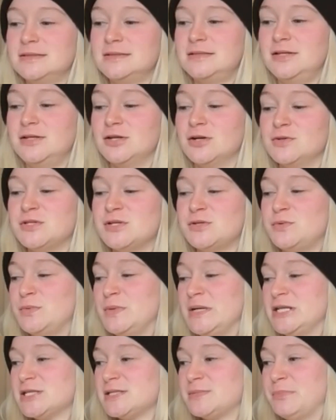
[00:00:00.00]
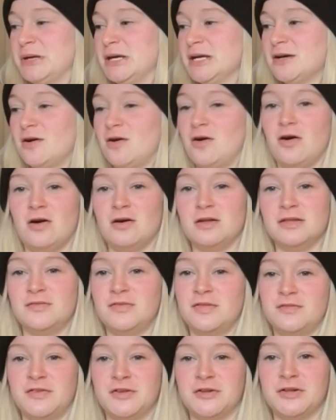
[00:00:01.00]
did we just pick all
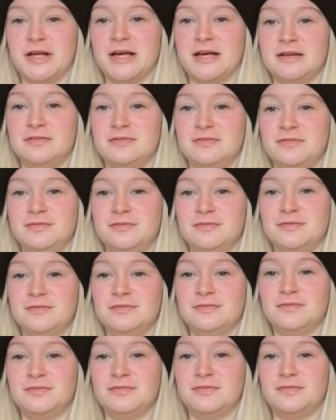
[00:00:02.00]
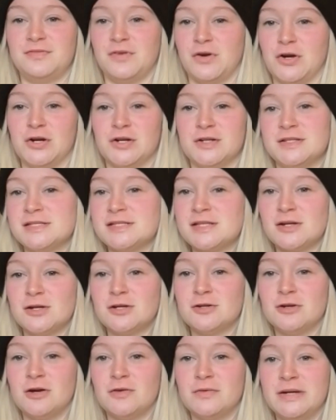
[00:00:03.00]
of the fiddlehead ferns that are
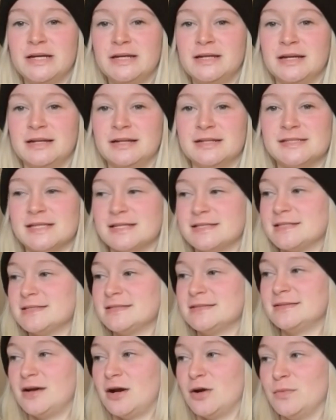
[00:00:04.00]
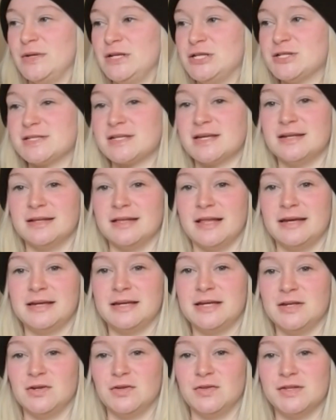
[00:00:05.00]
growing, and are we just gonna like
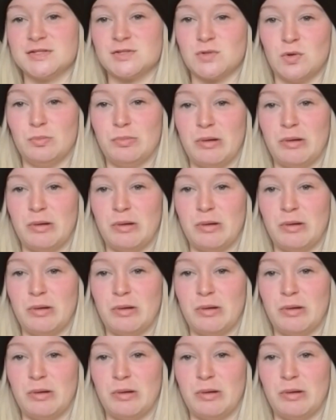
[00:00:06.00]
kill this whole